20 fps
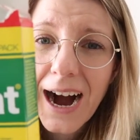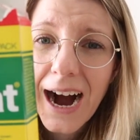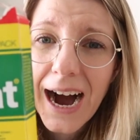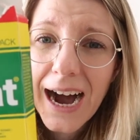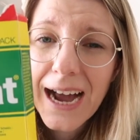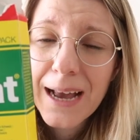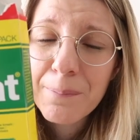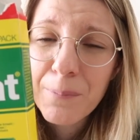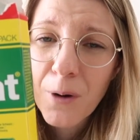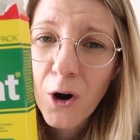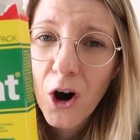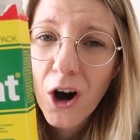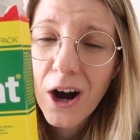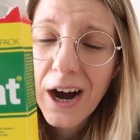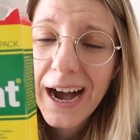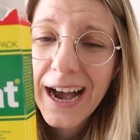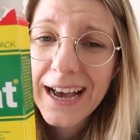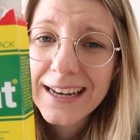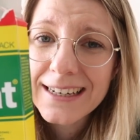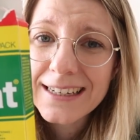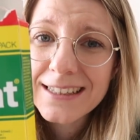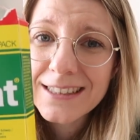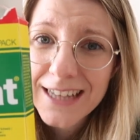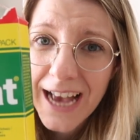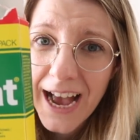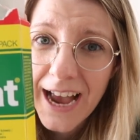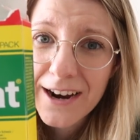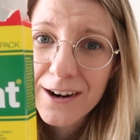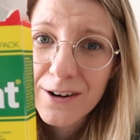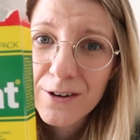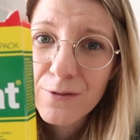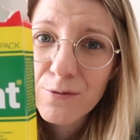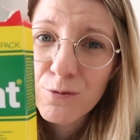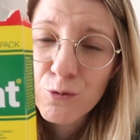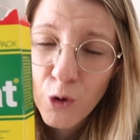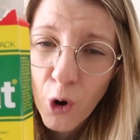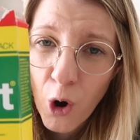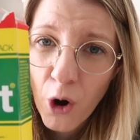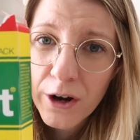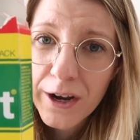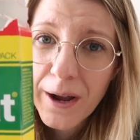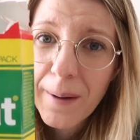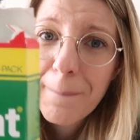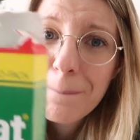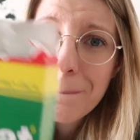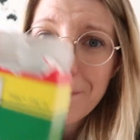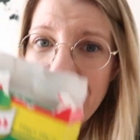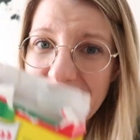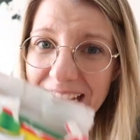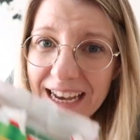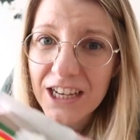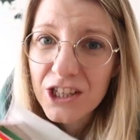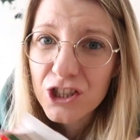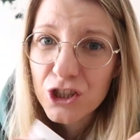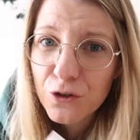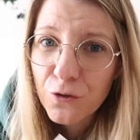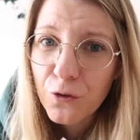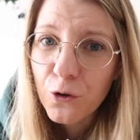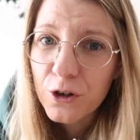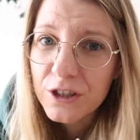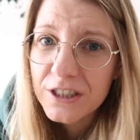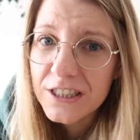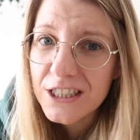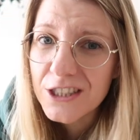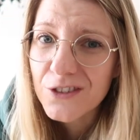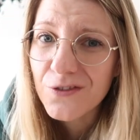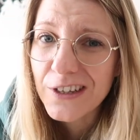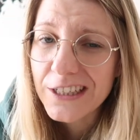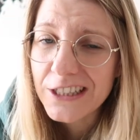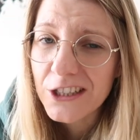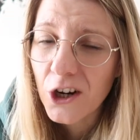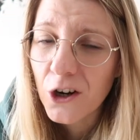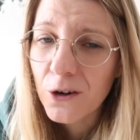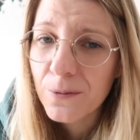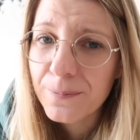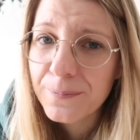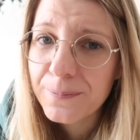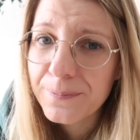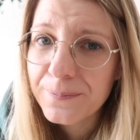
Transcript: I bought an entire wrong package for this video.